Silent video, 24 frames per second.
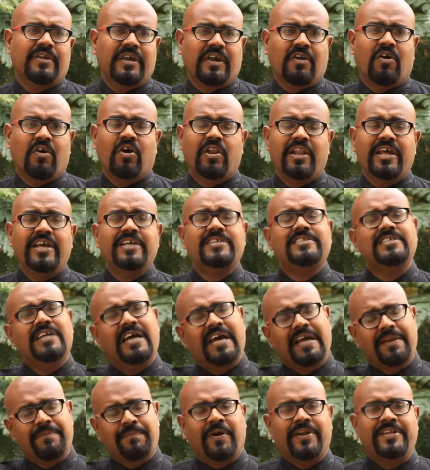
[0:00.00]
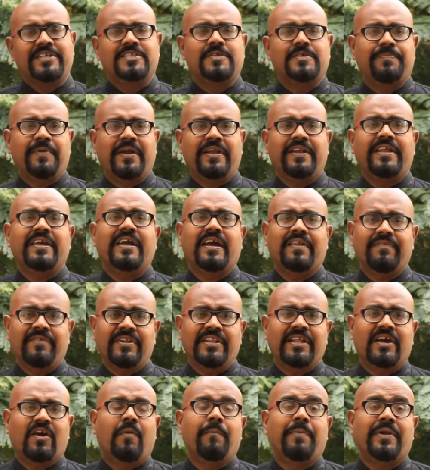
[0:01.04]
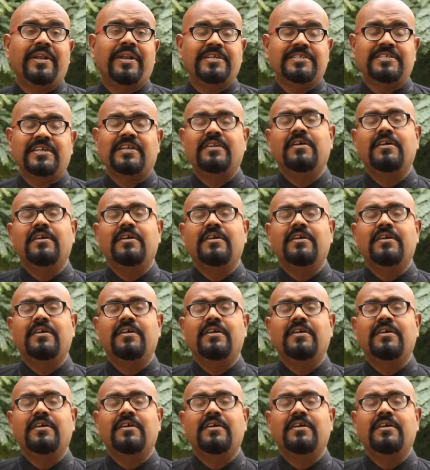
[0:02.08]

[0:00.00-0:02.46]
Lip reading: college and participating and win the competition.